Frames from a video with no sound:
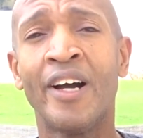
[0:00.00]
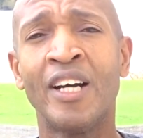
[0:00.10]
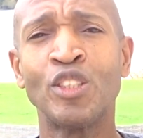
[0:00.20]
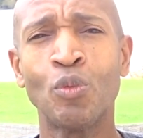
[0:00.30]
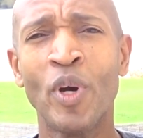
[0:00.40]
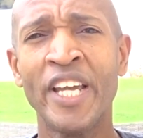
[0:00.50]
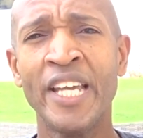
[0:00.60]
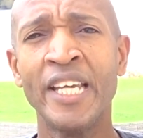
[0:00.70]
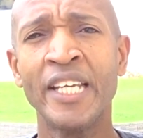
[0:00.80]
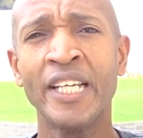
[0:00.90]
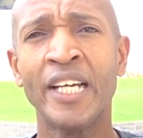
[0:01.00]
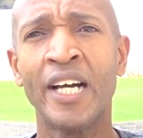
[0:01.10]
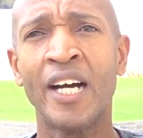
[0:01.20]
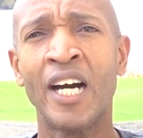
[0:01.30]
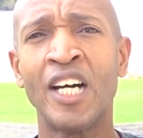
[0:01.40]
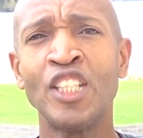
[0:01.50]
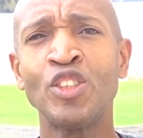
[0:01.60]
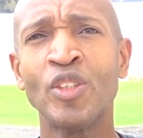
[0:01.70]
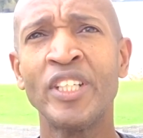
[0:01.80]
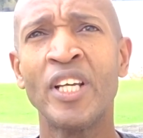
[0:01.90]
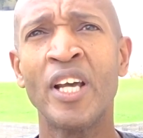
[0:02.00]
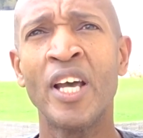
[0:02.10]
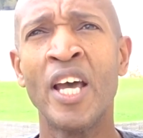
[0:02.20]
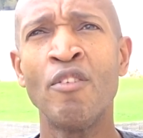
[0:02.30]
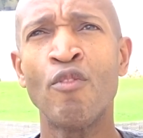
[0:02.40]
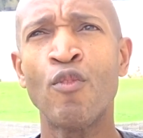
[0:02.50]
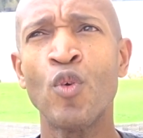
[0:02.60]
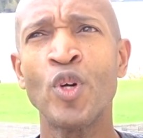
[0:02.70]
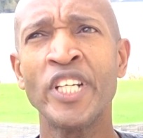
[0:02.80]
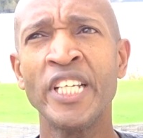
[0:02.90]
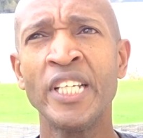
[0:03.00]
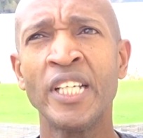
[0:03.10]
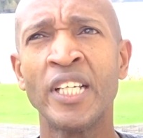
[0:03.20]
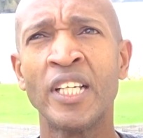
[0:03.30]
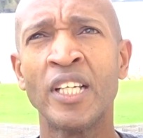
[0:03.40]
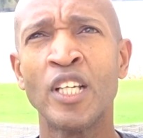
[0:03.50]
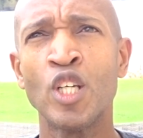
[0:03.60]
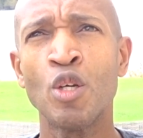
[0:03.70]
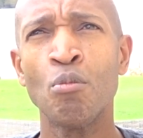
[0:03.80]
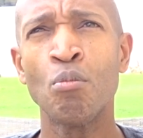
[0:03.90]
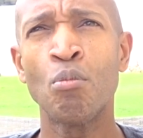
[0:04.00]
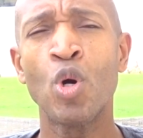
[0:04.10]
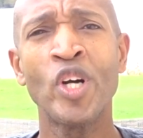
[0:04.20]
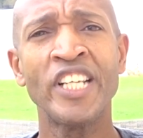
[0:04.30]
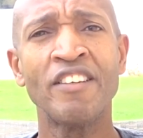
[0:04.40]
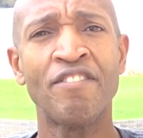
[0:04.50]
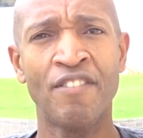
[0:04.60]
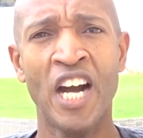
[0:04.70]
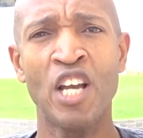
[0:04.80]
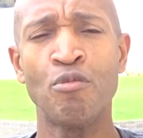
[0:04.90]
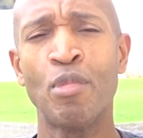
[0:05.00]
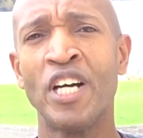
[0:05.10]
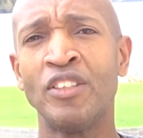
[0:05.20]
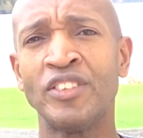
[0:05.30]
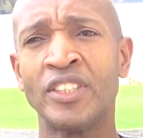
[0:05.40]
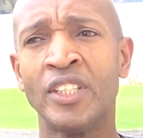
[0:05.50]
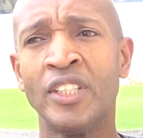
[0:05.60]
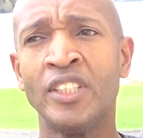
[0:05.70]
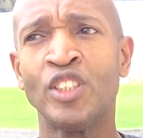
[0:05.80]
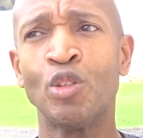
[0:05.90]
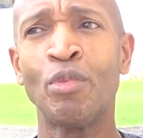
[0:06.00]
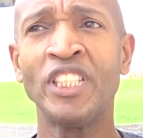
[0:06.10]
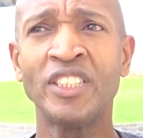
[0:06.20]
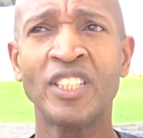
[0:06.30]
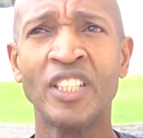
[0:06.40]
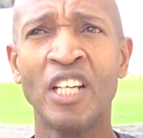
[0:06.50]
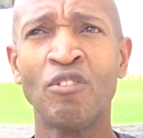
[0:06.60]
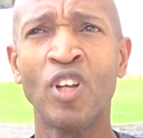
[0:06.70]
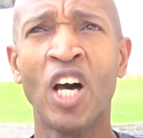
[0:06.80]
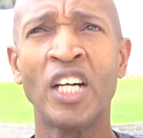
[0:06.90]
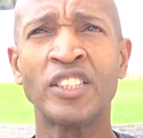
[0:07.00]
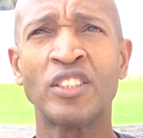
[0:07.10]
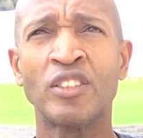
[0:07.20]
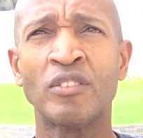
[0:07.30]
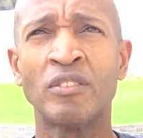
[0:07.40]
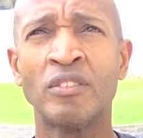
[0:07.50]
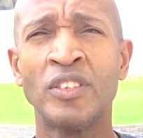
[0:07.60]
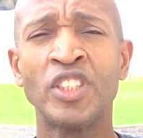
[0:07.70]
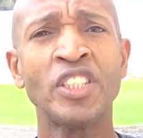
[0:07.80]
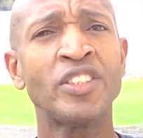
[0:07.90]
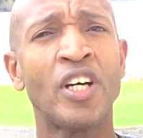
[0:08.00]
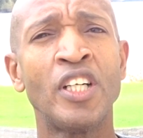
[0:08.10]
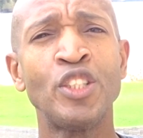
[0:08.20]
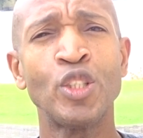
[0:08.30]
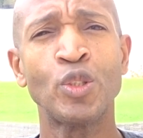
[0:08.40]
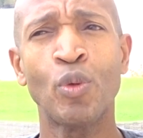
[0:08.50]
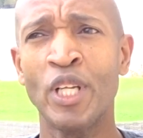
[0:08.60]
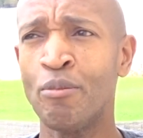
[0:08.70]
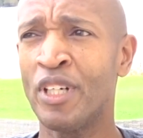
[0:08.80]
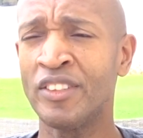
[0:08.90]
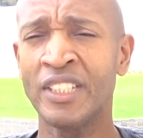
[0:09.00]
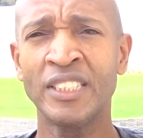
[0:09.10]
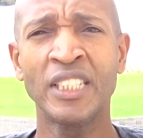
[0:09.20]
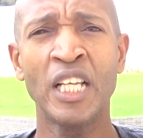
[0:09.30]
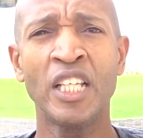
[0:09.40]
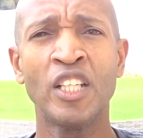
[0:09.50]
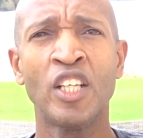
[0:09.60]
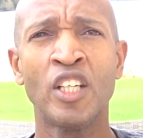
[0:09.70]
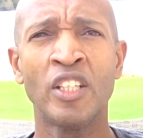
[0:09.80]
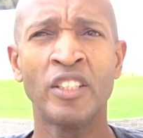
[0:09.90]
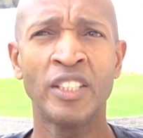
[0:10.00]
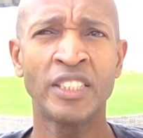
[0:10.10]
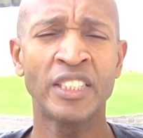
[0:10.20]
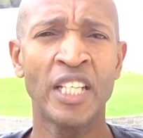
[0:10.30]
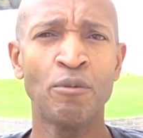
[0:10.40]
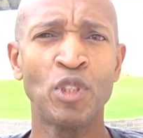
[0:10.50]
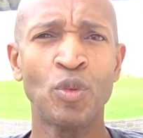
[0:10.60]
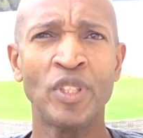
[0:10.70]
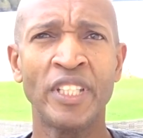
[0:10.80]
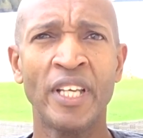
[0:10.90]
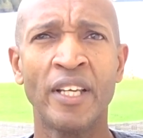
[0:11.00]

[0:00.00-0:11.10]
was weighing 140.5 pounds. So basically I've lost just under 20 pounds. Let's say between